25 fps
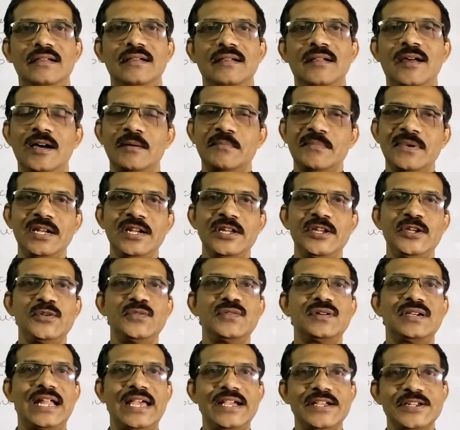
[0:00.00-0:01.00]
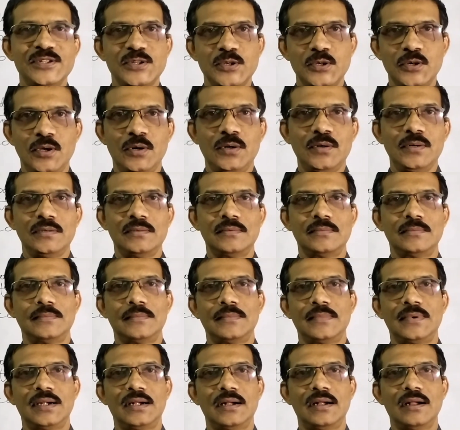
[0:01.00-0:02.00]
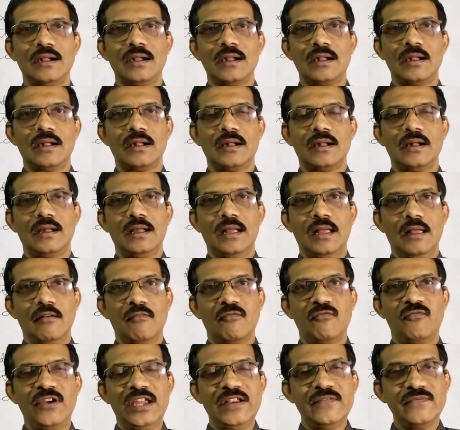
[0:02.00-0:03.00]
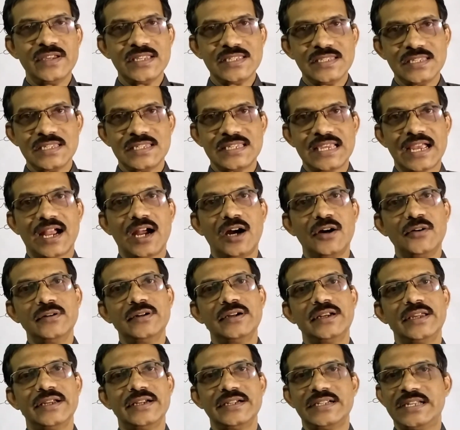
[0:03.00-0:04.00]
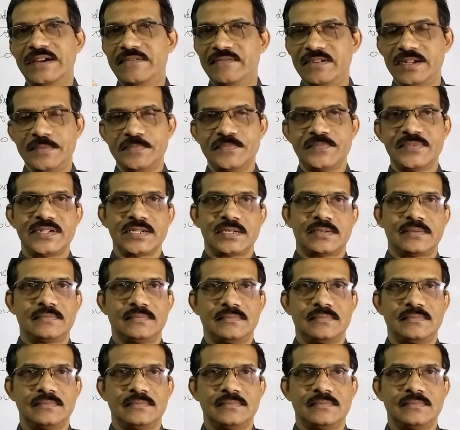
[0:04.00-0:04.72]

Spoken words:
normally you would like to know, when was this accounting developed?